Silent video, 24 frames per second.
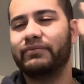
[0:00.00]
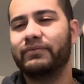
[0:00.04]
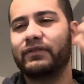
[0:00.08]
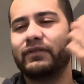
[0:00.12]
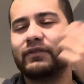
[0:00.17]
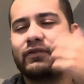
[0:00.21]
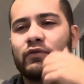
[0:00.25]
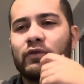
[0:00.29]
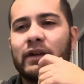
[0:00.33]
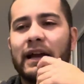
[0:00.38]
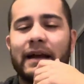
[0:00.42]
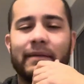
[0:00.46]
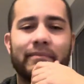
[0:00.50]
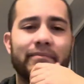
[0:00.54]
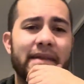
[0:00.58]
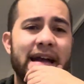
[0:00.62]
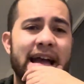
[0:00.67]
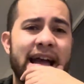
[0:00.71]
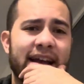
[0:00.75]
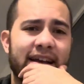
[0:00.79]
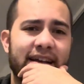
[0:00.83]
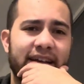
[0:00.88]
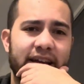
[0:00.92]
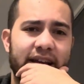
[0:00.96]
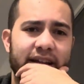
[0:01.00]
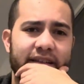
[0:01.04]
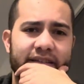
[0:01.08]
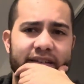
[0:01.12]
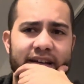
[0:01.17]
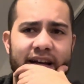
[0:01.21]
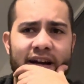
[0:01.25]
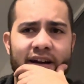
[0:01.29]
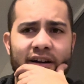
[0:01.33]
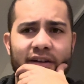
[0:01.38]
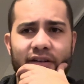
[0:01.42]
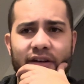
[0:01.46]
Craig Mack, Get
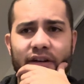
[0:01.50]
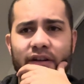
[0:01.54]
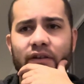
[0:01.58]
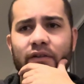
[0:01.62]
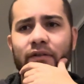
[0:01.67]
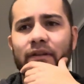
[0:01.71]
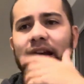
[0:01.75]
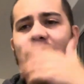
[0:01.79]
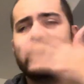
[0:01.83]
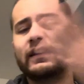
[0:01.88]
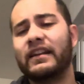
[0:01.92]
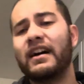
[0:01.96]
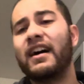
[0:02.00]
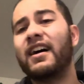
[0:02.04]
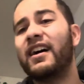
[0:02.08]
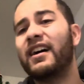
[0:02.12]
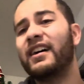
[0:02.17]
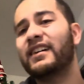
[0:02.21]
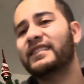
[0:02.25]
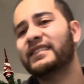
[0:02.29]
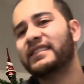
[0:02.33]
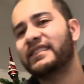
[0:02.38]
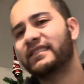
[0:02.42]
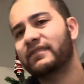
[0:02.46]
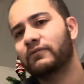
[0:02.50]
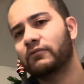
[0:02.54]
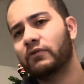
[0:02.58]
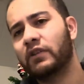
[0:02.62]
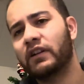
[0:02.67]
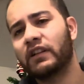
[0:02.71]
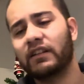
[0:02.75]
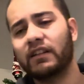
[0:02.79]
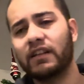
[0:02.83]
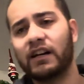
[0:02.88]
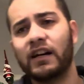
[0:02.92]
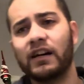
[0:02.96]
Down, like Nas,
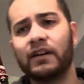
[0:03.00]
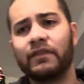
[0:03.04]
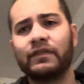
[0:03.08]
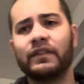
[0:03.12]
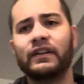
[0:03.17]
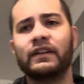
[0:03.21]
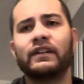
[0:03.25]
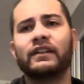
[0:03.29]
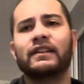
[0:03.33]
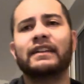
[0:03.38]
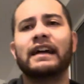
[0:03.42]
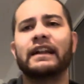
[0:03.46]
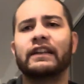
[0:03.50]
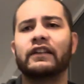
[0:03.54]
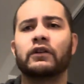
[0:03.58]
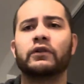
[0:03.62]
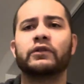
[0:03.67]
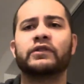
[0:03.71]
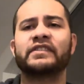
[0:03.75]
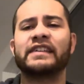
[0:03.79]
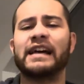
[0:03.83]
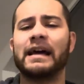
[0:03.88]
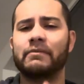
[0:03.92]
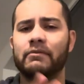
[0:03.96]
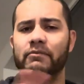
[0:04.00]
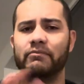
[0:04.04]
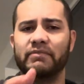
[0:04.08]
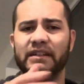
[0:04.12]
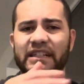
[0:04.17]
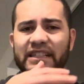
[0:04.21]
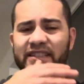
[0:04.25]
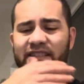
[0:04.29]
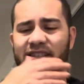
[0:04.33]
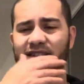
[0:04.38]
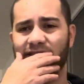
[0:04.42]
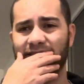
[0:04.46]
One Love, like those type of
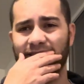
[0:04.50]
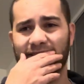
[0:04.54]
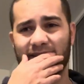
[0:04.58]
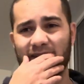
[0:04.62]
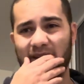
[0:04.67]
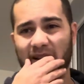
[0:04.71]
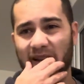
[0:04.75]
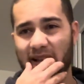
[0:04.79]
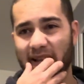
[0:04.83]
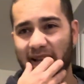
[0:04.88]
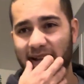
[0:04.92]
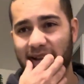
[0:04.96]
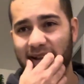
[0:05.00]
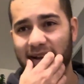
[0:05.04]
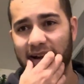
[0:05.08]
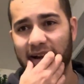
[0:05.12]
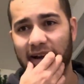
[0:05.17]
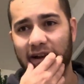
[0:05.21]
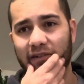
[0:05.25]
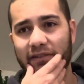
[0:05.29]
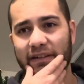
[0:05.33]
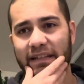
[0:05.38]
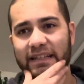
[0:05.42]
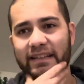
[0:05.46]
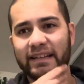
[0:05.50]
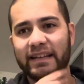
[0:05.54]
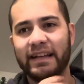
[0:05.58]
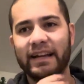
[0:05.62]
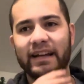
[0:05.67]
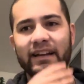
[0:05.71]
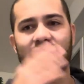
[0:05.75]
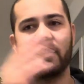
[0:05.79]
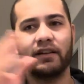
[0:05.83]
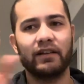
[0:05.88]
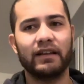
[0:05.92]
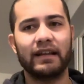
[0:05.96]
beats. I don't need to
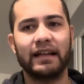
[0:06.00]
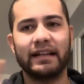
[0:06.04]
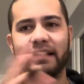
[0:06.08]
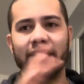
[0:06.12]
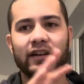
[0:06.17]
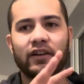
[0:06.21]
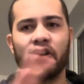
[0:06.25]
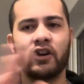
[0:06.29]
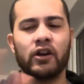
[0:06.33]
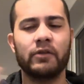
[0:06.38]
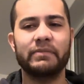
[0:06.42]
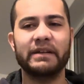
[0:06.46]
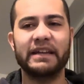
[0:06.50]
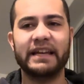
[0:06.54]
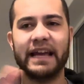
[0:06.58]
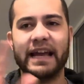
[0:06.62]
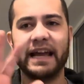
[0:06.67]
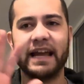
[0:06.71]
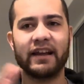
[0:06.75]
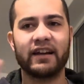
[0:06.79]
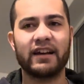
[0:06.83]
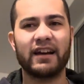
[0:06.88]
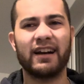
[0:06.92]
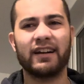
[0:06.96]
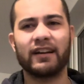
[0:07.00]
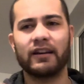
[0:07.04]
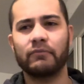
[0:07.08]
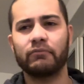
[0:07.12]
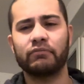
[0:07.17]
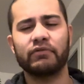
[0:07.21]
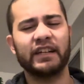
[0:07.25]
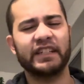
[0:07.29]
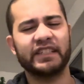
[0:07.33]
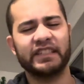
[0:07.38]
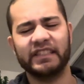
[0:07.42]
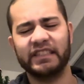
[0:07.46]
hear like that Herbie Hancock
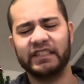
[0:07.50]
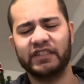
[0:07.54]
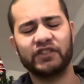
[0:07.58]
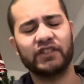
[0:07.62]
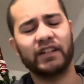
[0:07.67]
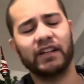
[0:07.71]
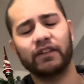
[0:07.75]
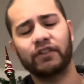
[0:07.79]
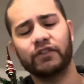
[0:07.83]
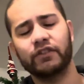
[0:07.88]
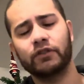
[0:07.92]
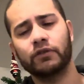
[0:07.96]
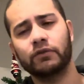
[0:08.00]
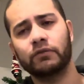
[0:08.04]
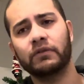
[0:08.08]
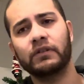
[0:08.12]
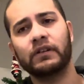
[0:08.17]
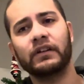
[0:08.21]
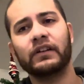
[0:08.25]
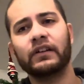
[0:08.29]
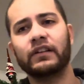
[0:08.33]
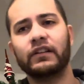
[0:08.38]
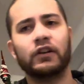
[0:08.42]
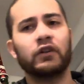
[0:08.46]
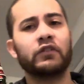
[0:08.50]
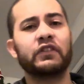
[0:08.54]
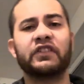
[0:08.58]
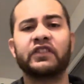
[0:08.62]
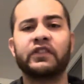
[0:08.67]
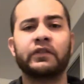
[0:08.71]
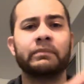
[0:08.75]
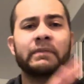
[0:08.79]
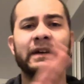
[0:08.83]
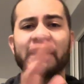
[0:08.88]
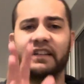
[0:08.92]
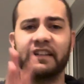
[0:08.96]
impression he's trying to do. No
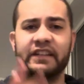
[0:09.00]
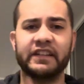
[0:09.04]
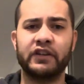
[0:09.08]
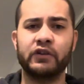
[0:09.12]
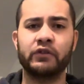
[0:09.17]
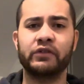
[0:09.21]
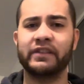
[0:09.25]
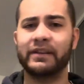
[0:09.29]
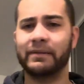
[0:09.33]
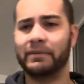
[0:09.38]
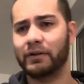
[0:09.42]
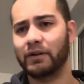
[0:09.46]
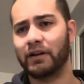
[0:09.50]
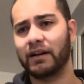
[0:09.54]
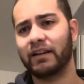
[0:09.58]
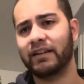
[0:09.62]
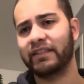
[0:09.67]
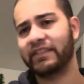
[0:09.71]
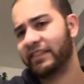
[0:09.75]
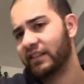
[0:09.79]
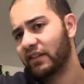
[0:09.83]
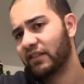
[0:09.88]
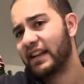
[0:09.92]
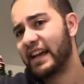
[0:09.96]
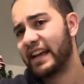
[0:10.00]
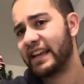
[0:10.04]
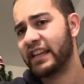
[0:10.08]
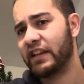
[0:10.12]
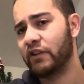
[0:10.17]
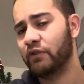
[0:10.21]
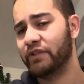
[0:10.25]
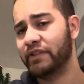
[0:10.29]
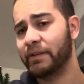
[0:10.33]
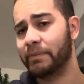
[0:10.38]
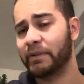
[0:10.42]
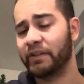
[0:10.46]
disrespect to Q-Tip, though. I still like
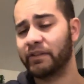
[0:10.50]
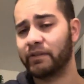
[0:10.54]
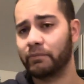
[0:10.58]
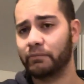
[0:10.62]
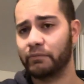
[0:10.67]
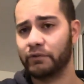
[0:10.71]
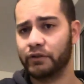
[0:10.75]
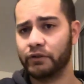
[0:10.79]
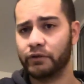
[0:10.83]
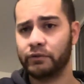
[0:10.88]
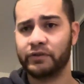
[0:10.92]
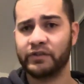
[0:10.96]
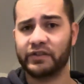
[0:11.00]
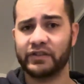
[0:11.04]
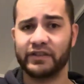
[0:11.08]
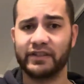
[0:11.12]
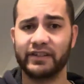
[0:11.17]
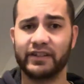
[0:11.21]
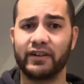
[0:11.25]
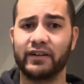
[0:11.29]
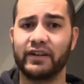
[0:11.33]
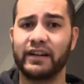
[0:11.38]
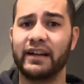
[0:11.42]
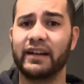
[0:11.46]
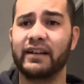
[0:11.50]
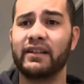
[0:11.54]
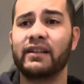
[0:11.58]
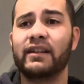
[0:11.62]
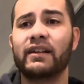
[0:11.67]
Q-Tip as a producer and all that.